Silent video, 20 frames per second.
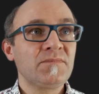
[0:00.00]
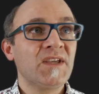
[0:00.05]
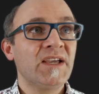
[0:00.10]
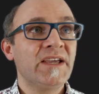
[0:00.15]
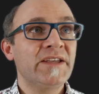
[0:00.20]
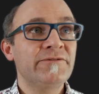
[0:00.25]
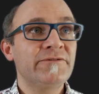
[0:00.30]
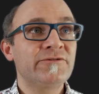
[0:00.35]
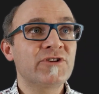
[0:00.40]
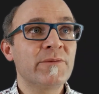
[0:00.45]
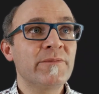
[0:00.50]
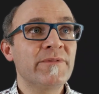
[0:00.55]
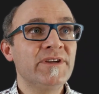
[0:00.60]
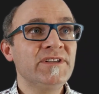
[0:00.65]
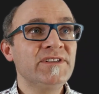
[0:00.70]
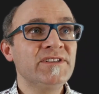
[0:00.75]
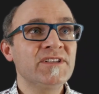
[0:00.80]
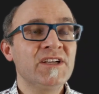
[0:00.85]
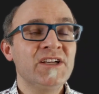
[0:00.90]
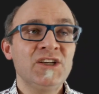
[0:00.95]
And from
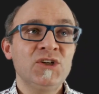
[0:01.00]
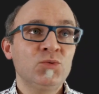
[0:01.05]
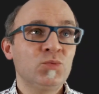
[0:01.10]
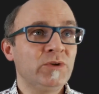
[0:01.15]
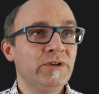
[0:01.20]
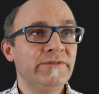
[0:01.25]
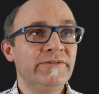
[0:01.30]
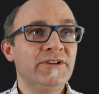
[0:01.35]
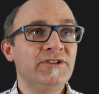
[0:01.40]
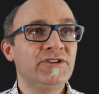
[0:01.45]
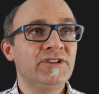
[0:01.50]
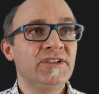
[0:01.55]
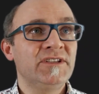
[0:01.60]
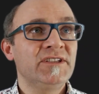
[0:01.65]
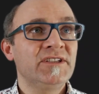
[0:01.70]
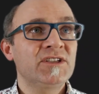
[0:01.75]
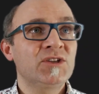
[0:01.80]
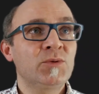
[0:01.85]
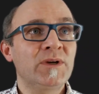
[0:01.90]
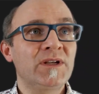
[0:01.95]
this, we very
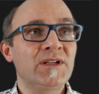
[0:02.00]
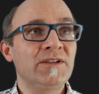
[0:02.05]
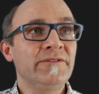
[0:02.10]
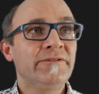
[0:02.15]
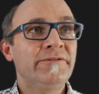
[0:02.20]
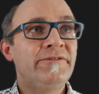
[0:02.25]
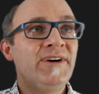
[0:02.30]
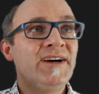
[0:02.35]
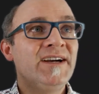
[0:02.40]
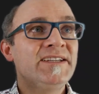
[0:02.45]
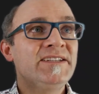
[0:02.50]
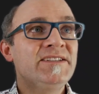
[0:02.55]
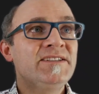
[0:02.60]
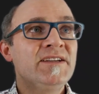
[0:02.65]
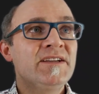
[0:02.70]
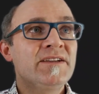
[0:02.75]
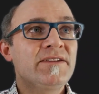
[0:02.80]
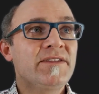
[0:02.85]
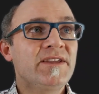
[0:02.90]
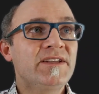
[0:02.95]
quickly find
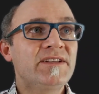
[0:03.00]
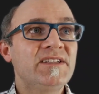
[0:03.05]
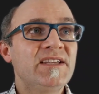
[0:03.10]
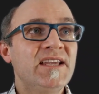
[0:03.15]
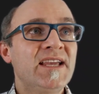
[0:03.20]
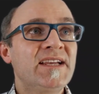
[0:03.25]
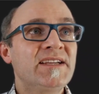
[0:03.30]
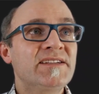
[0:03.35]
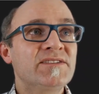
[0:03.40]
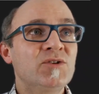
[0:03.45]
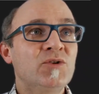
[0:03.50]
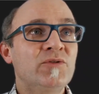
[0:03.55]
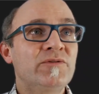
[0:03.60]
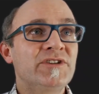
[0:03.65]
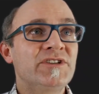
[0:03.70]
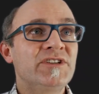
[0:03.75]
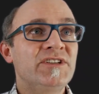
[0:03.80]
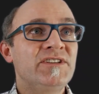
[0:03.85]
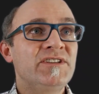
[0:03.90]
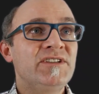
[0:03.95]
that the x over
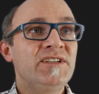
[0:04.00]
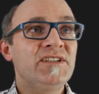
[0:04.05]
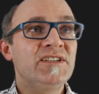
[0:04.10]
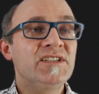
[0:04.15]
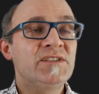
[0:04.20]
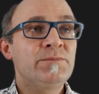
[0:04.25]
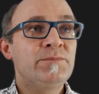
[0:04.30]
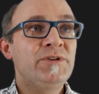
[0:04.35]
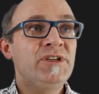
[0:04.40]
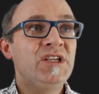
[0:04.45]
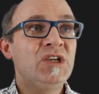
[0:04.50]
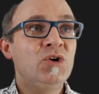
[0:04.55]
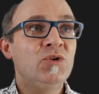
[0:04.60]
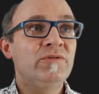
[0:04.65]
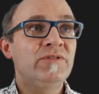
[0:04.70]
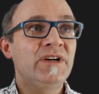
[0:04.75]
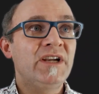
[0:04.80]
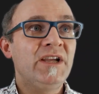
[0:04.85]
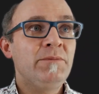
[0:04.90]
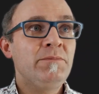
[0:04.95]
dt is p
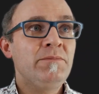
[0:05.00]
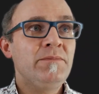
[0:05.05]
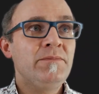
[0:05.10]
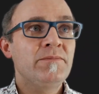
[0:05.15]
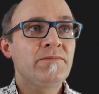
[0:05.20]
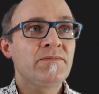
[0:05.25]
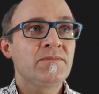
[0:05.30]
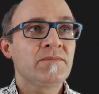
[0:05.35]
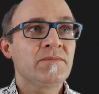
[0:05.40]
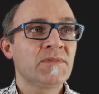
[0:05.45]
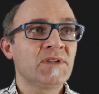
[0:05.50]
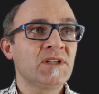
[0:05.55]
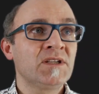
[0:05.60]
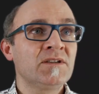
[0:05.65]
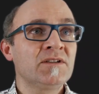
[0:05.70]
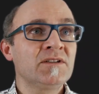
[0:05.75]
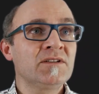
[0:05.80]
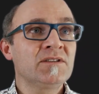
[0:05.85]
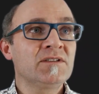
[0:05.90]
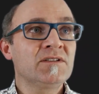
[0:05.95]
over m,
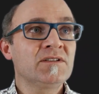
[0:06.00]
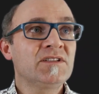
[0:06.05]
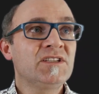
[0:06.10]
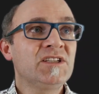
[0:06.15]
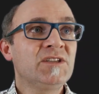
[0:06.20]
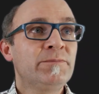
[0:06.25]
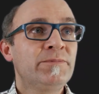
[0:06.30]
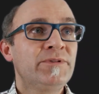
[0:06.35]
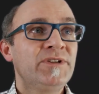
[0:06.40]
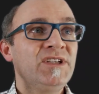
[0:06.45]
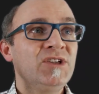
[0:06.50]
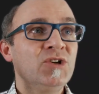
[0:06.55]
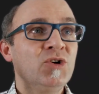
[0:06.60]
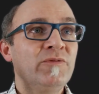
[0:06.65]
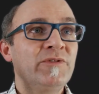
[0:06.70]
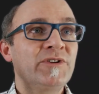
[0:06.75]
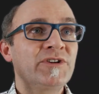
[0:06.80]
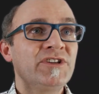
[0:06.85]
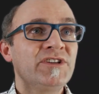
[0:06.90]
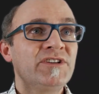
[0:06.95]
dp
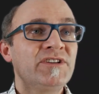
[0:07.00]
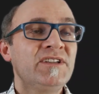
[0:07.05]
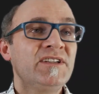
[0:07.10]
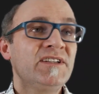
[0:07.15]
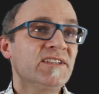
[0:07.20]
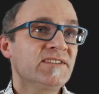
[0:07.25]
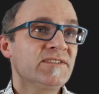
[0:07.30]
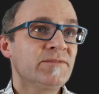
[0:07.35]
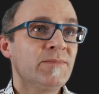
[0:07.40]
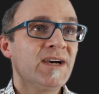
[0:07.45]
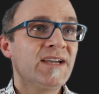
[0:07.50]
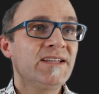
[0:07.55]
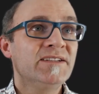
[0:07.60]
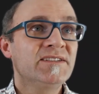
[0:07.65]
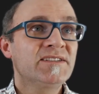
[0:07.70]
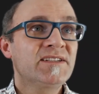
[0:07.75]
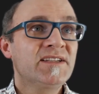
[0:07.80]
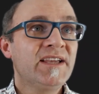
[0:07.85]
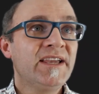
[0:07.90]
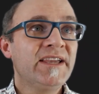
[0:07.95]
over dt is
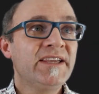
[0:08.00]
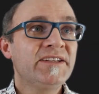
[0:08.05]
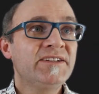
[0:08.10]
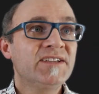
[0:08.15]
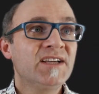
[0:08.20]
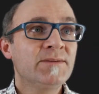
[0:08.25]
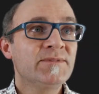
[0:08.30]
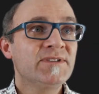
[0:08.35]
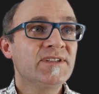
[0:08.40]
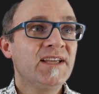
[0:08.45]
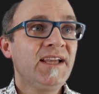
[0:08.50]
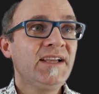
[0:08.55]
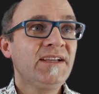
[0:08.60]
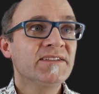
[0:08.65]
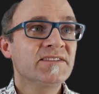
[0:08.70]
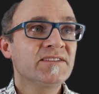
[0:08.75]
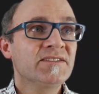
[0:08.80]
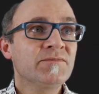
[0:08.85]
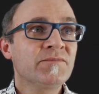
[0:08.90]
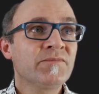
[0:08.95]
minus k times
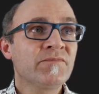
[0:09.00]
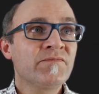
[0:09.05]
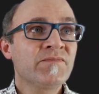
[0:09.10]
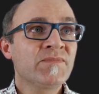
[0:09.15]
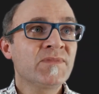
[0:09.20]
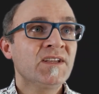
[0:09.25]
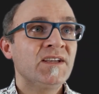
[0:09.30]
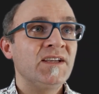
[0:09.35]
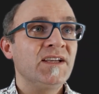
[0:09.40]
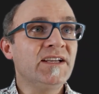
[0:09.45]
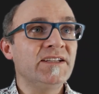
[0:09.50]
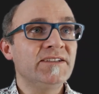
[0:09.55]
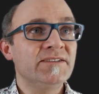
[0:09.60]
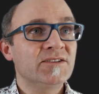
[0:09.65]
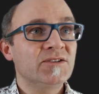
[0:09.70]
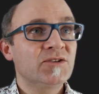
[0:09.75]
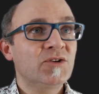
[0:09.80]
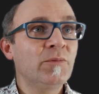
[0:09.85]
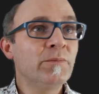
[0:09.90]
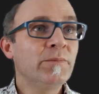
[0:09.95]
x, and
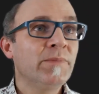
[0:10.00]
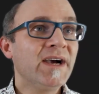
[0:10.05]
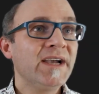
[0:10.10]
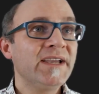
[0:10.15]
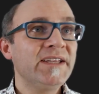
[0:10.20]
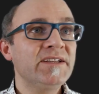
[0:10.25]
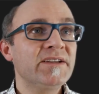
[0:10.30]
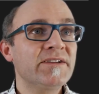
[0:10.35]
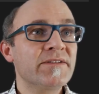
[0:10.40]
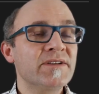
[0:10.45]
combining